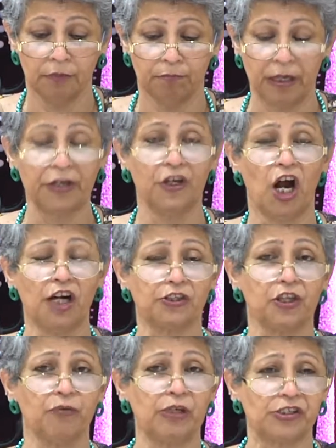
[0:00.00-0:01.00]
but not
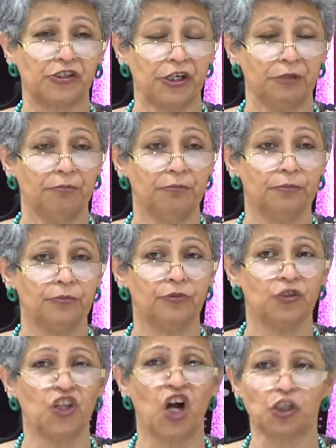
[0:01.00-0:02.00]
the wisdom
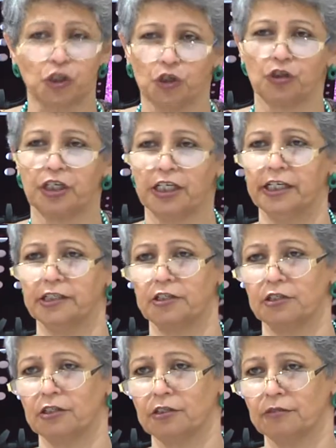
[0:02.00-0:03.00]
not to
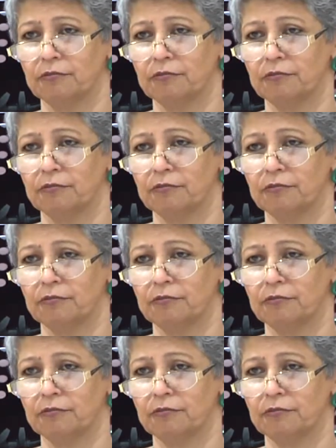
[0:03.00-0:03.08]
create it.